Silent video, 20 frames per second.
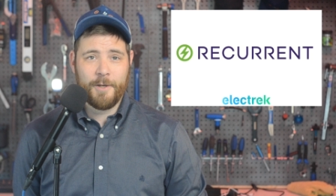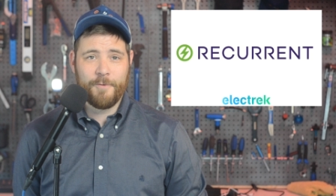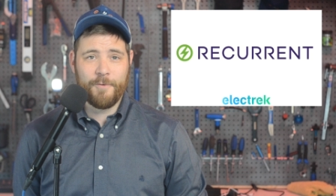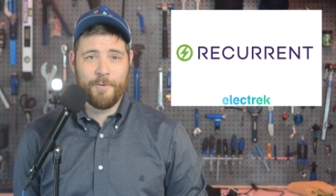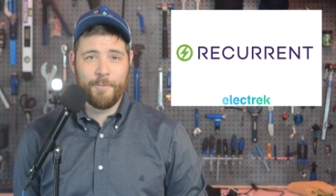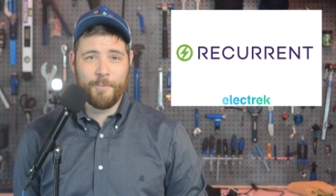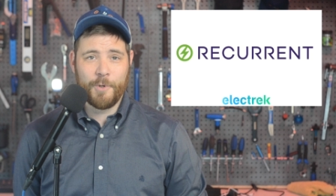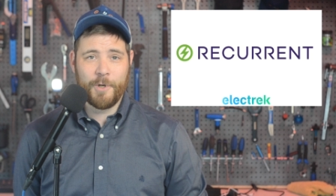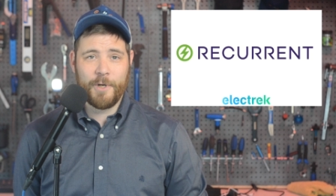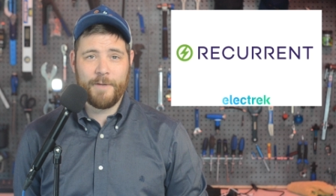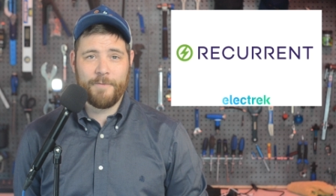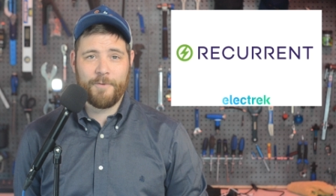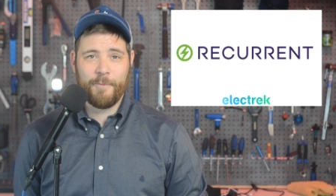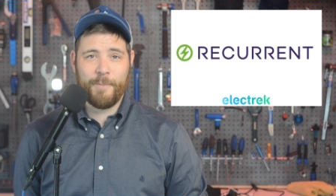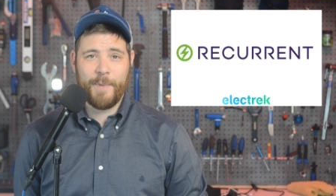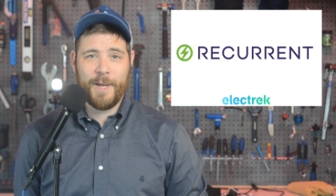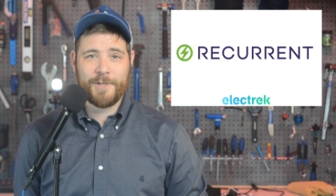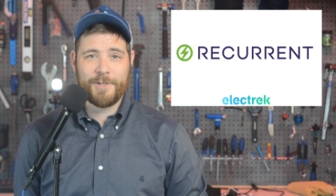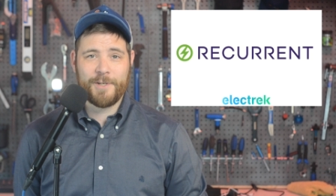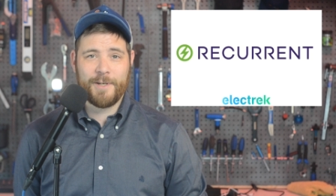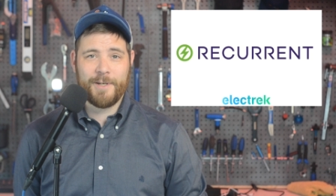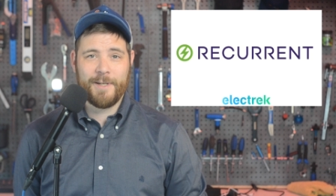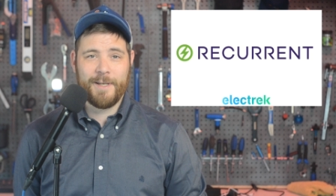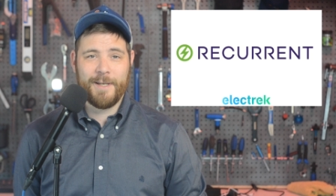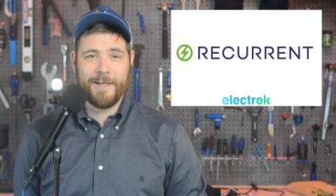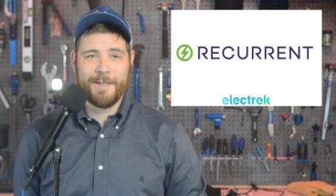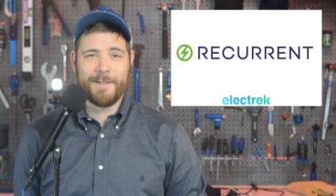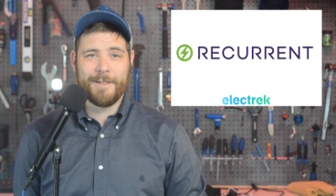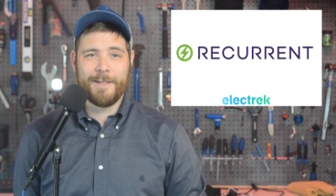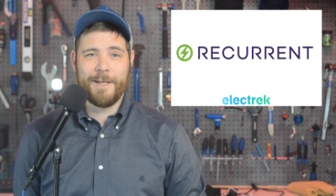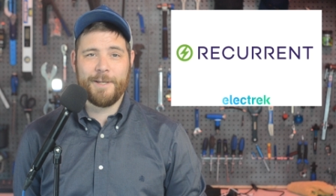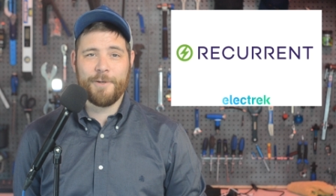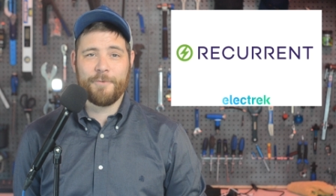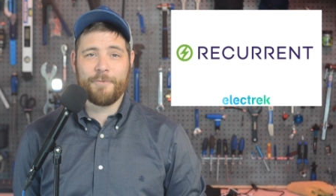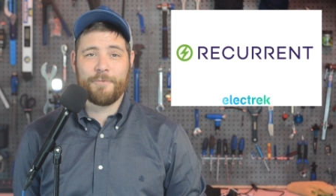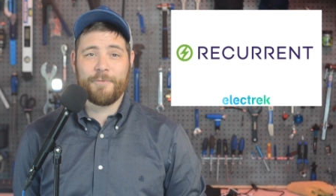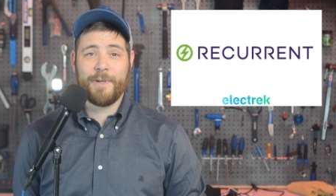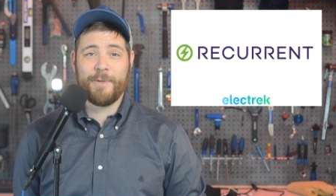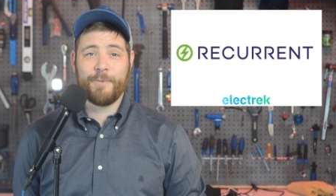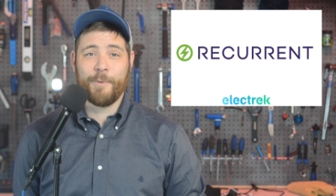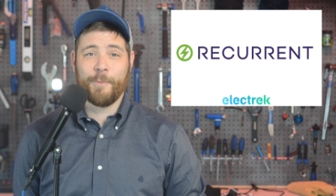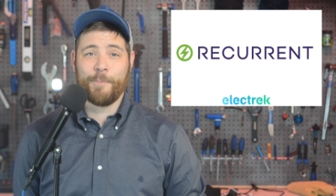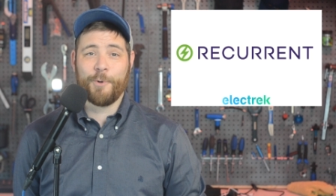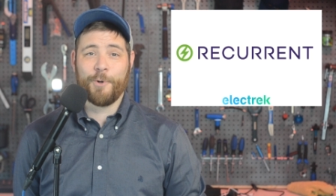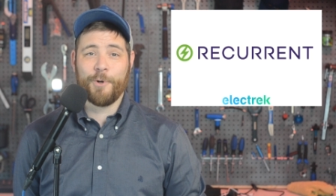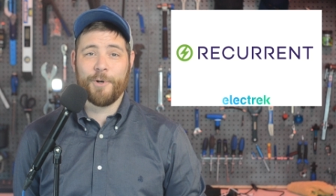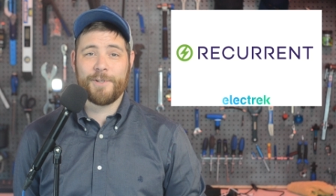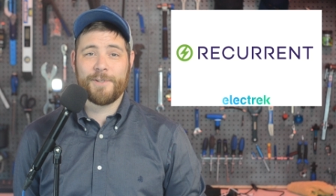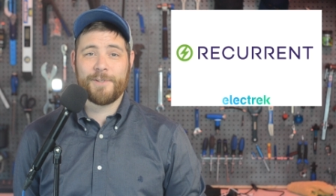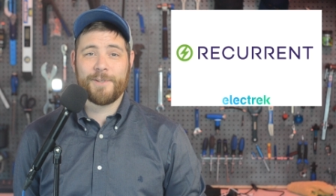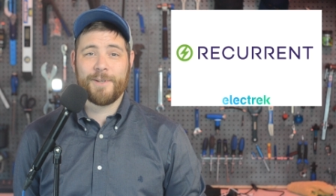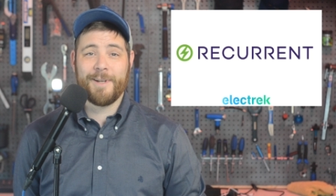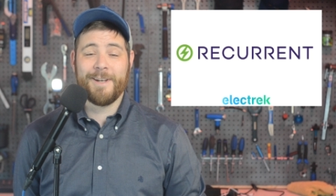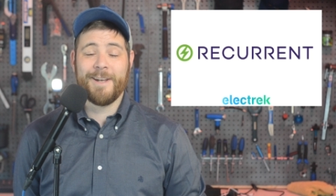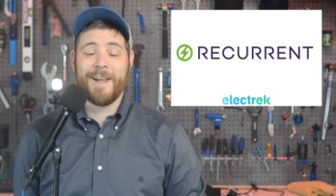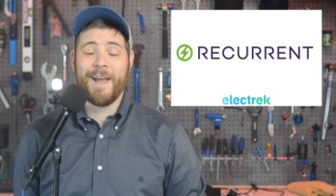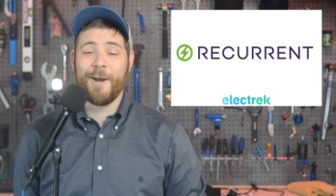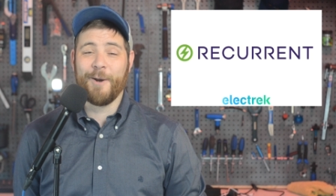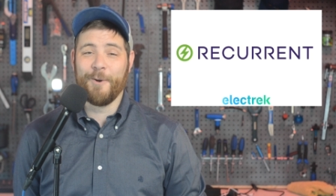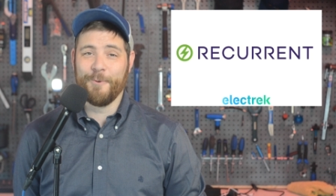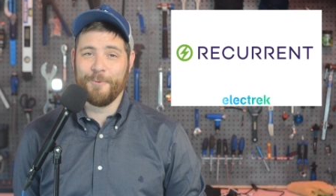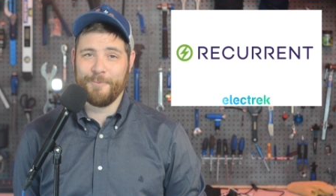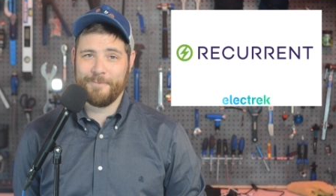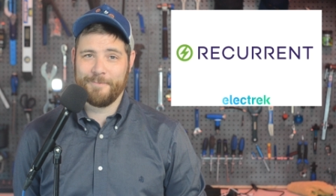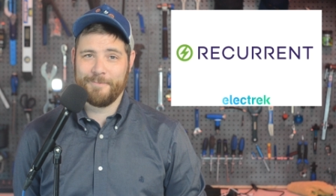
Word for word: for more information and to get your free reports now.